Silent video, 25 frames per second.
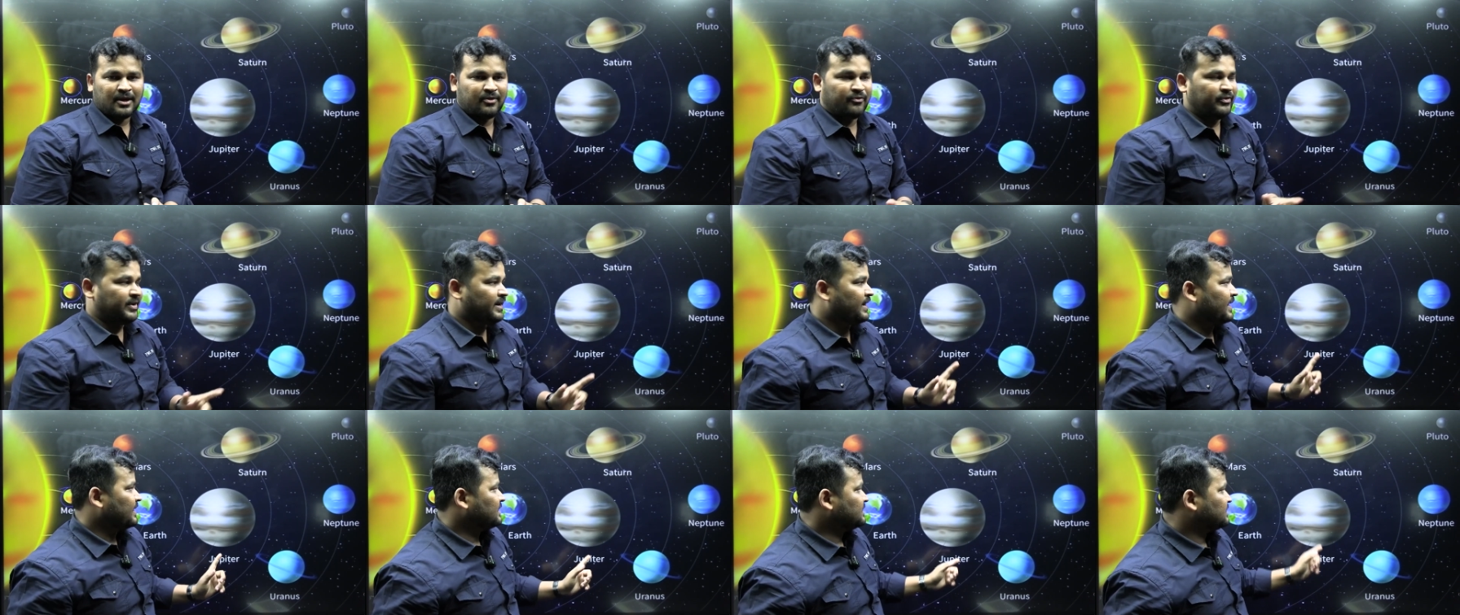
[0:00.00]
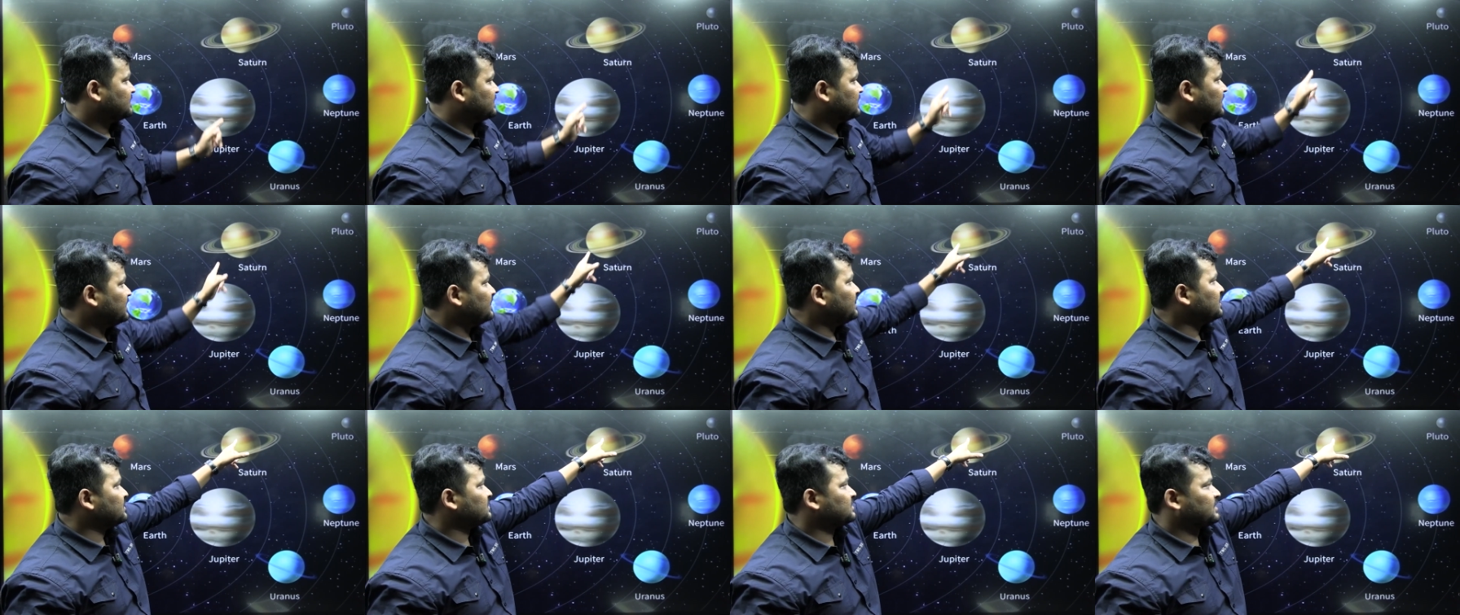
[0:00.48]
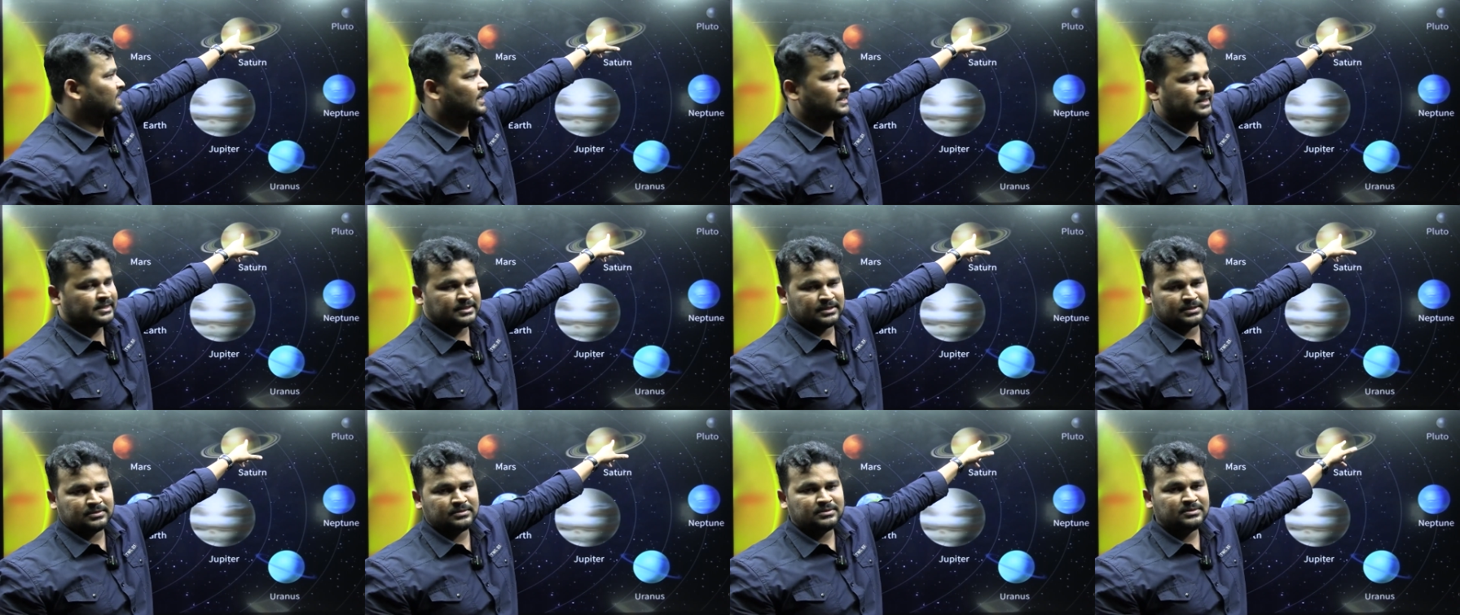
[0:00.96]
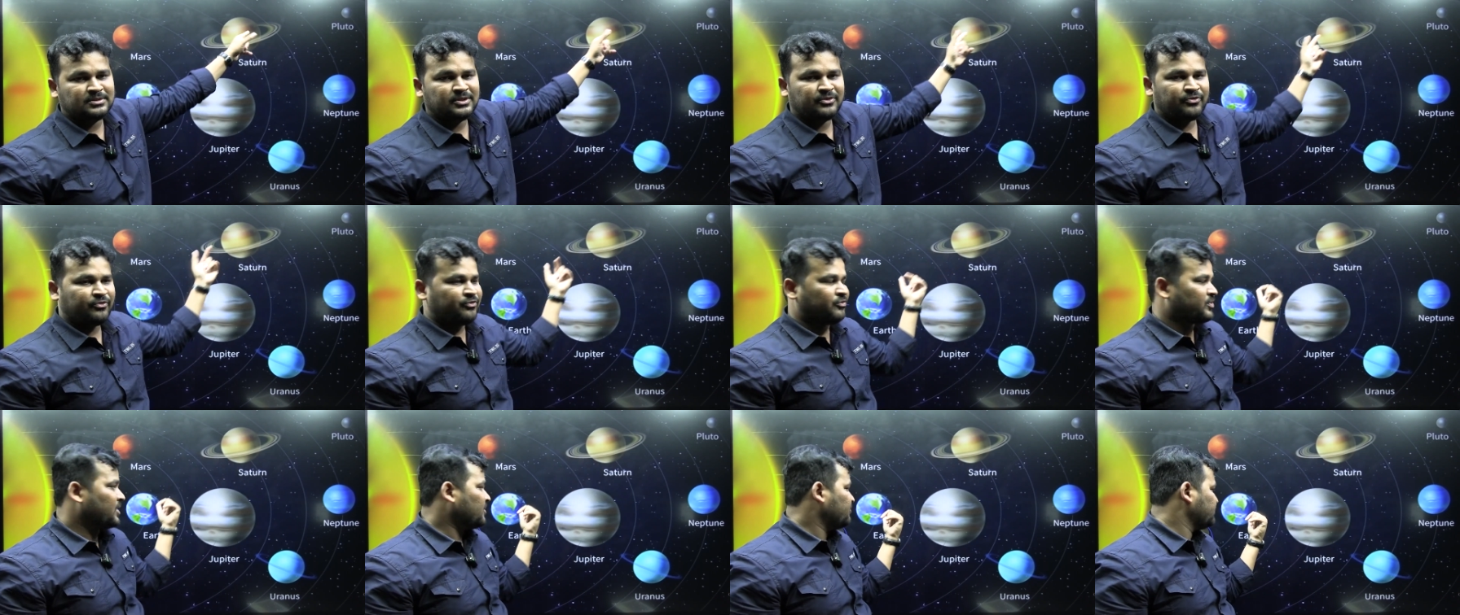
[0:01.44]
we can see the Saturn
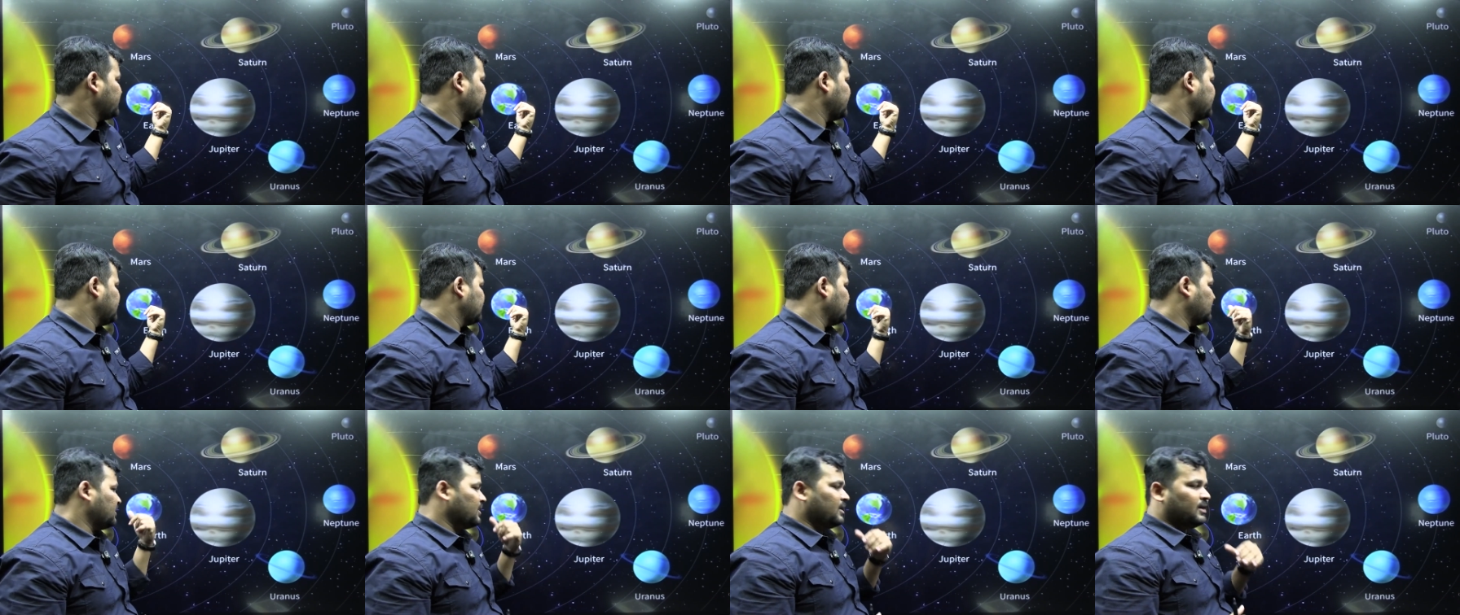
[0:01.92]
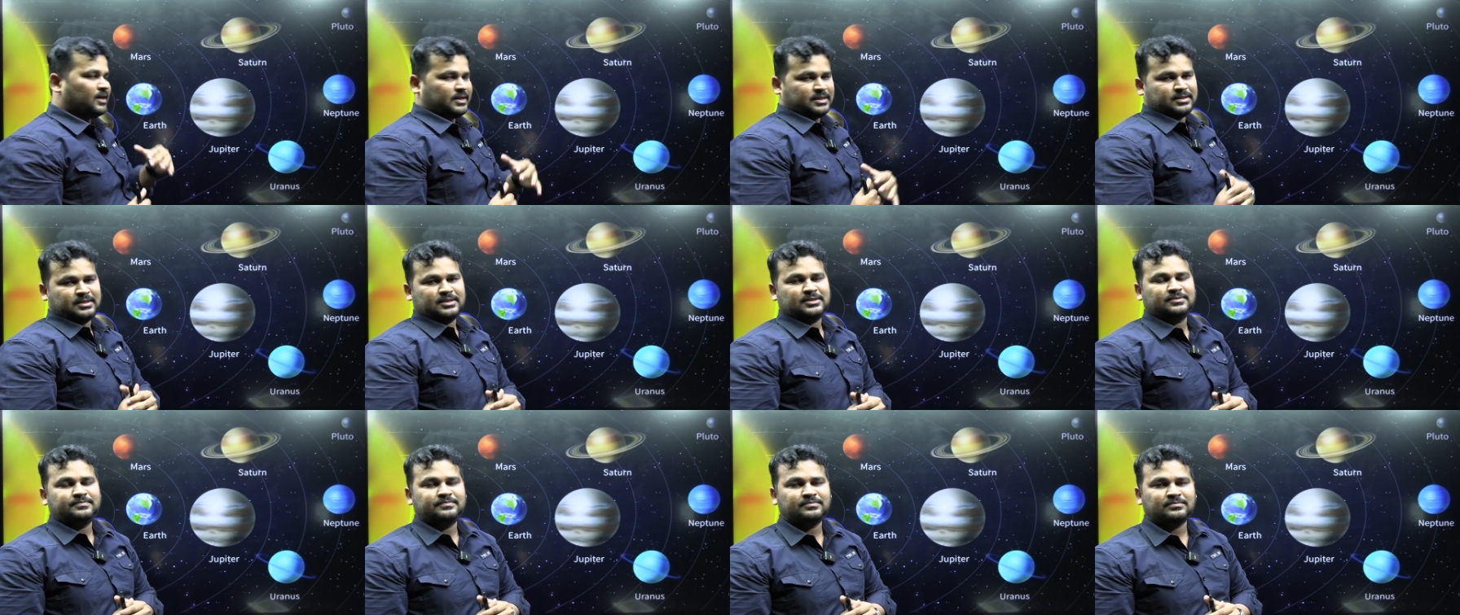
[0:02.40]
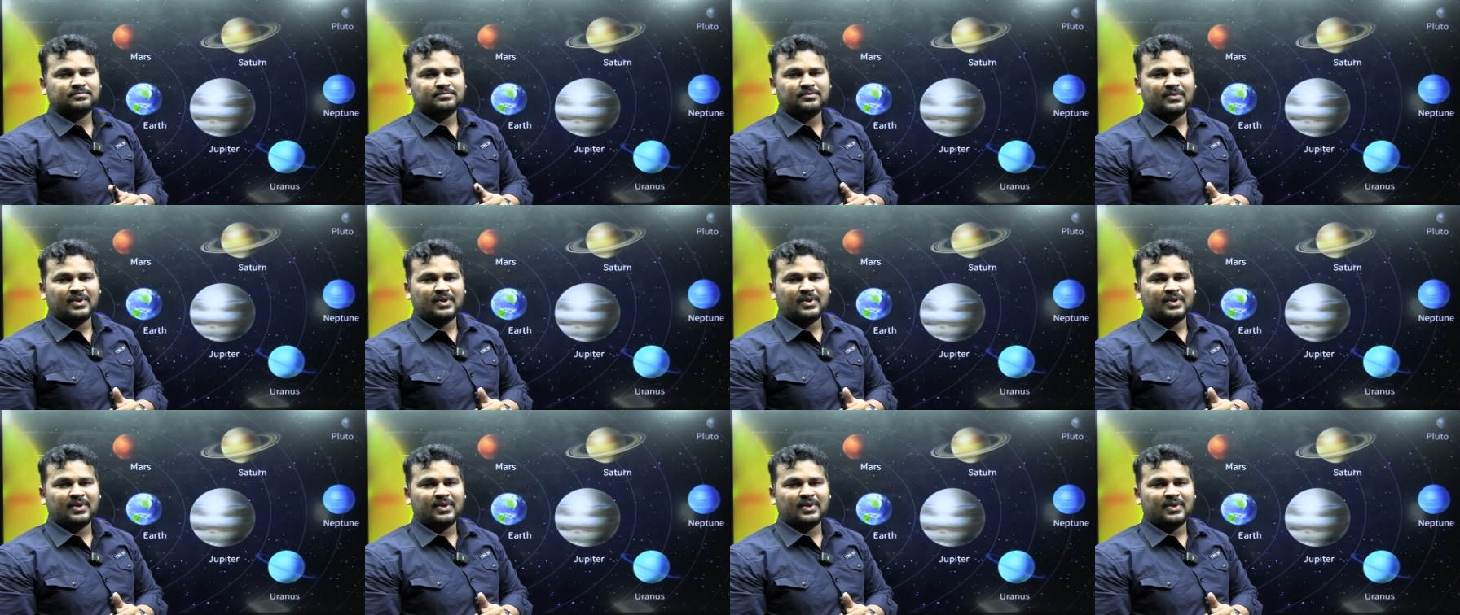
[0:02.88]
from the Earth.